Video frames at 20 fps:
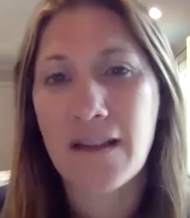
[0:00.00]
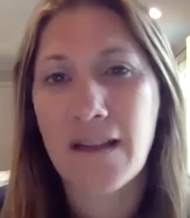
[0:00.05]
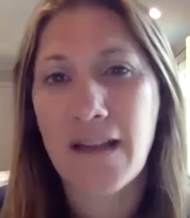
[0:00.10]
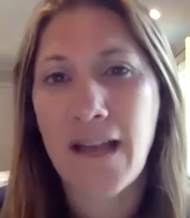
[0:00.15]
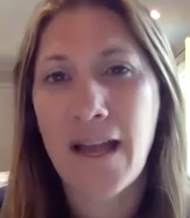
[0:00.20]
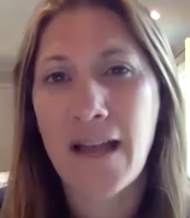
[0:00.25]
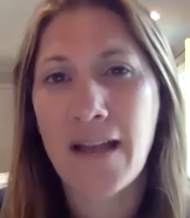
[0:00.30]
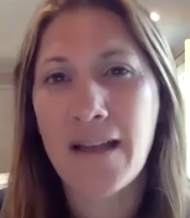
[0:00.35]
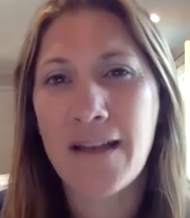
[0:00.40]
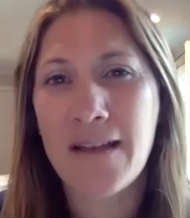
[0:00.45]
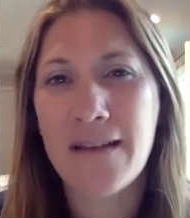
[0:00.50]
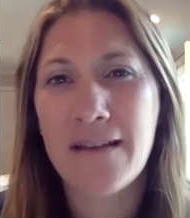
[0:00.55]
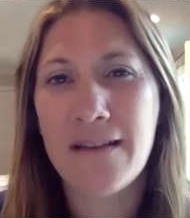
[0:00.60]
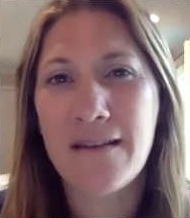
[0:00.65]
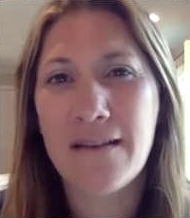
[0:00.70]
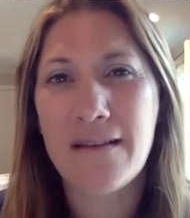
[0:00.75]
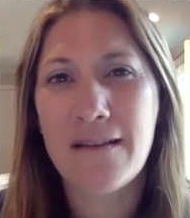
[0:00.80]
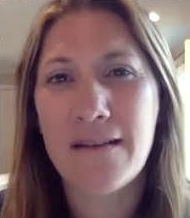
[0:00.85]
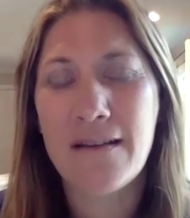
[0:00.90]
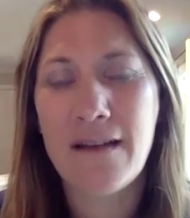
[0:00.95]
How did
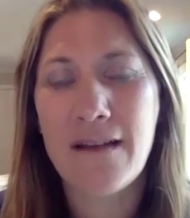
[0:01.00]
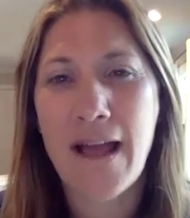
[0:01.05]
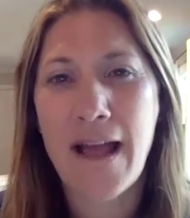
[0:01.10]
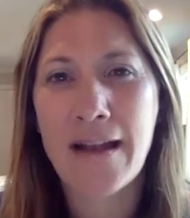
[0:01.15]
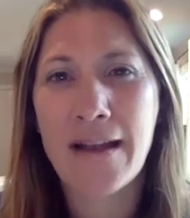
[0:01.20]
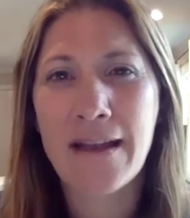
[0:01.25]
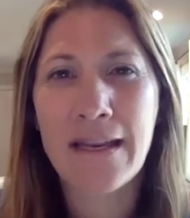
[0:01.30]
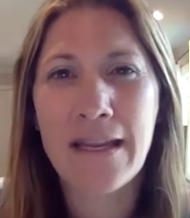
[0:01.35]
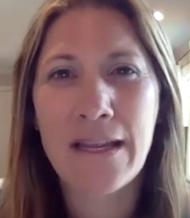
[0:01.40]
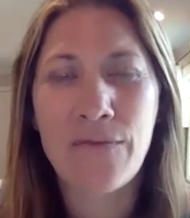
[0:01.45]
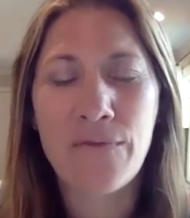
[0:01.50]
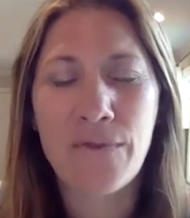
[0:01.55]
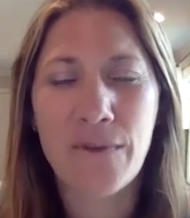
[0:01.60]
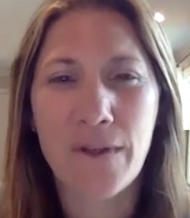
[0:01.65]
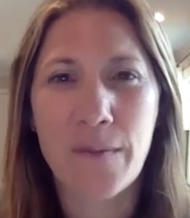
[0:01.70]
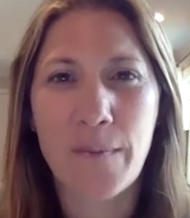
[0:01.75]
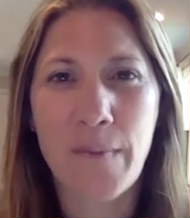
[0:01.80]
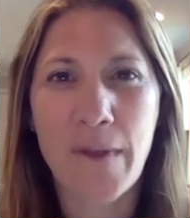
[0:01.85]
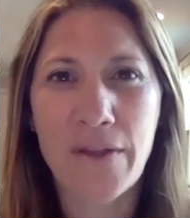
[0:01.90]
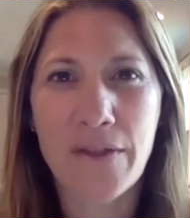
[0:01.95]
he
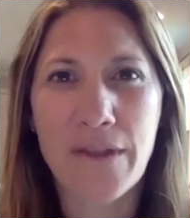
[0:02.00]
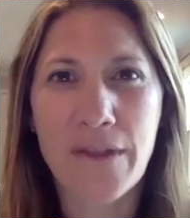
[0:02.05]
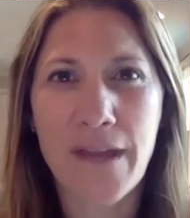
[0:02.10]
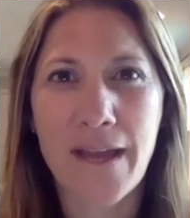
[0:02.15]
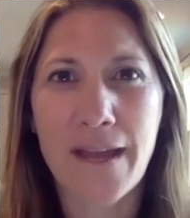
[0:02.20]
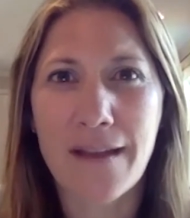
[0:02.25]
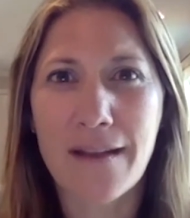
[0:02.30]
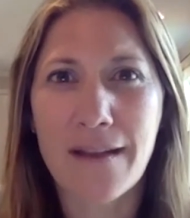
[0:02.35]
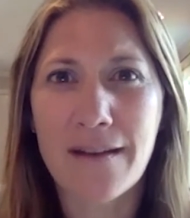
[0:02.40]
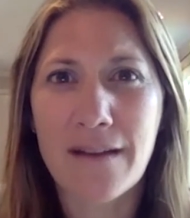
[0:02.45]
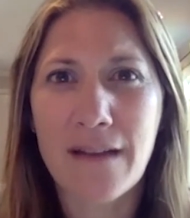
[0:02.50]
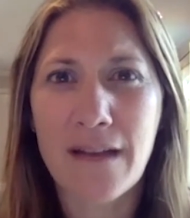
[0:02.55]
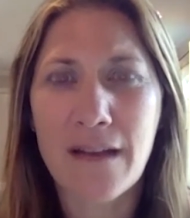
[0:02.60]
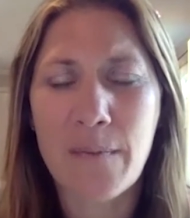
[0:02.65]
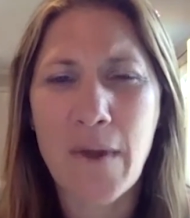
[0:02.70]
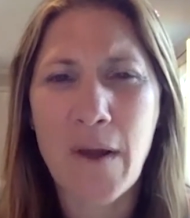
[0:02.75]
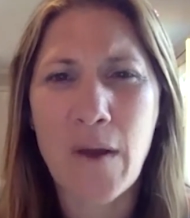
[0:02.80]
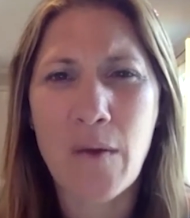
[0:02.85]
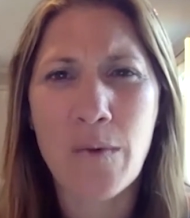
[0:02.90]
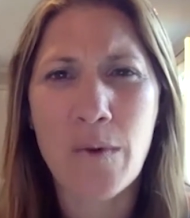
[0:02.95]
feel about that, and
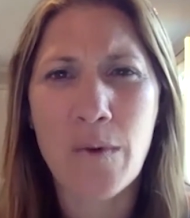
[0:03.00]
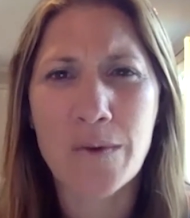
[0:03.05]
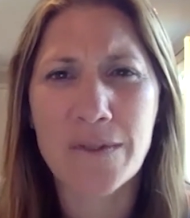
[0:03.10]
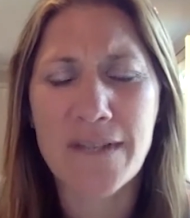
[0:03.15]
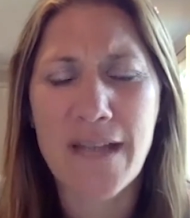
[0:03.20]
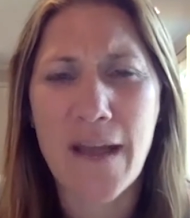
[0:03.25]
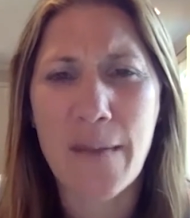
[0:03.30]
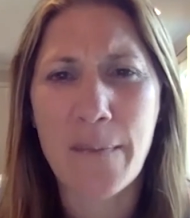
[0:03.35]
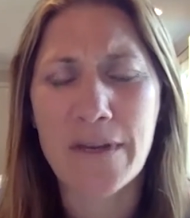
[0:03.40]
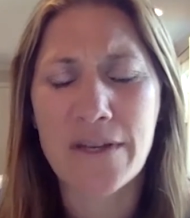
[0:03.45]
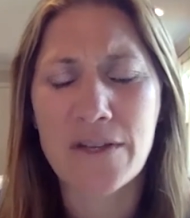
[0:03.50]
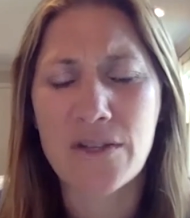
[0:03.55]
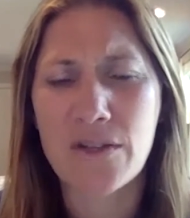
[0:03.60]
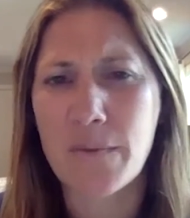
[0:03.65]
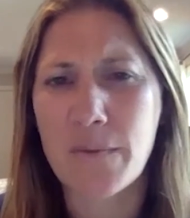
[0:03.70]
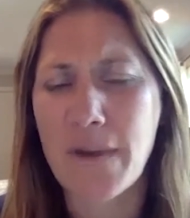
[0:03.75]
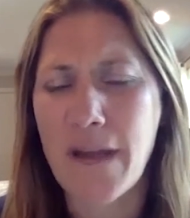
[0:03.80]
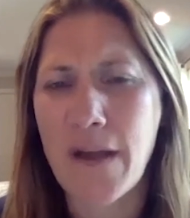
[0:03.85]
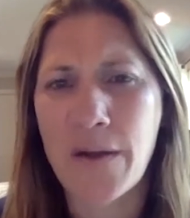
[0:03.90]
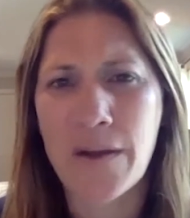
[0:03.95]
about what was happening to
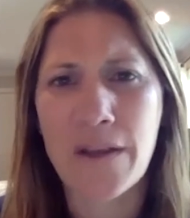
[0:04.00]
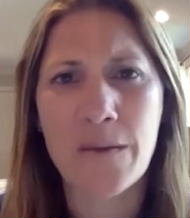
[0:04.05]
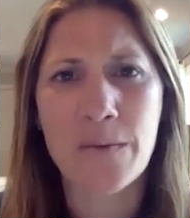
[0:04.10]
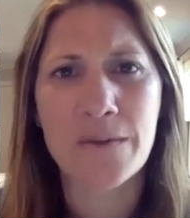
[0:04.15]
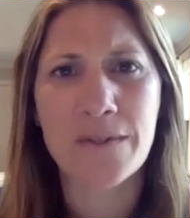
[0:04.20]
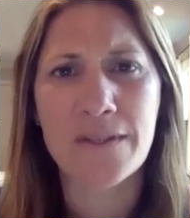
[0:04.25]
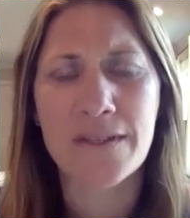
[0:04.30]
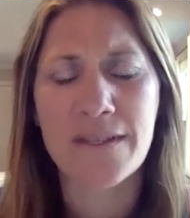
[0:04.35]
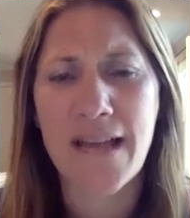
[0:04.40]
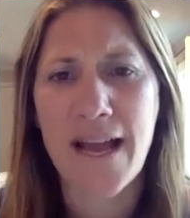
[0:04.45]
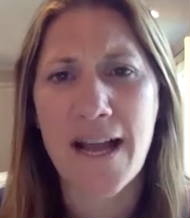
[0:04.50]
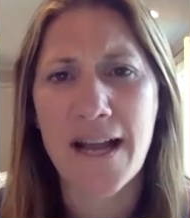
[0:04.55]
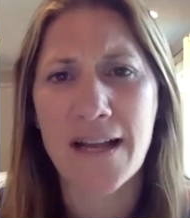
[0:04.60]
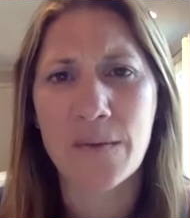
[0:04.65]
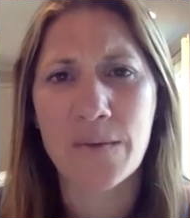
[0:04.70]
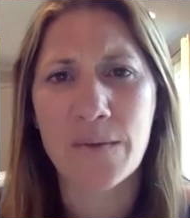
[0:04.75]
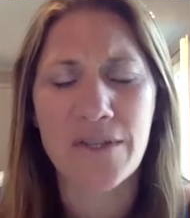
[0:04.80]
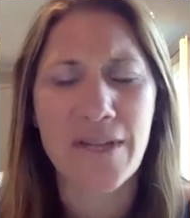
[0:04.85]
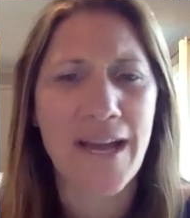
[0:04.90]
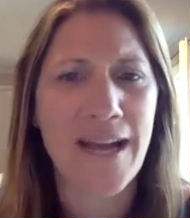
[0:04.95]
him, and how he was
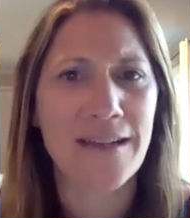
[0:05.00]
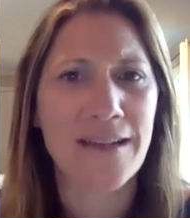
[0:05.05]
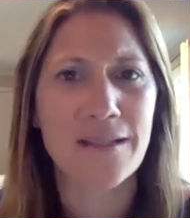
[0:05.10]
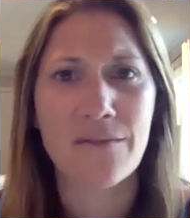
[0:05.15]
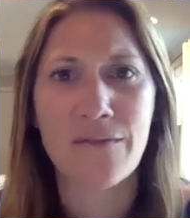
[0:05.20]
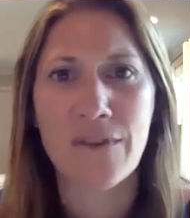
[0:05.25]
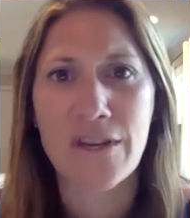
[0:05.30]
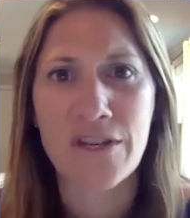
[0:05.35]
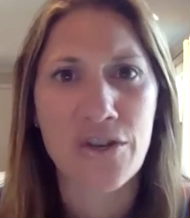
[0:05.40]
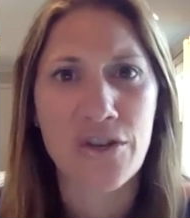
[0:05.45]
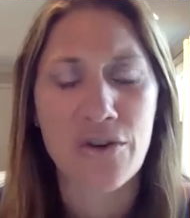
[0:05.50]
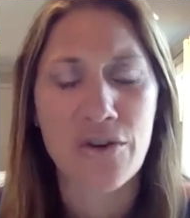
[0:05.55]
attacked with tax evasion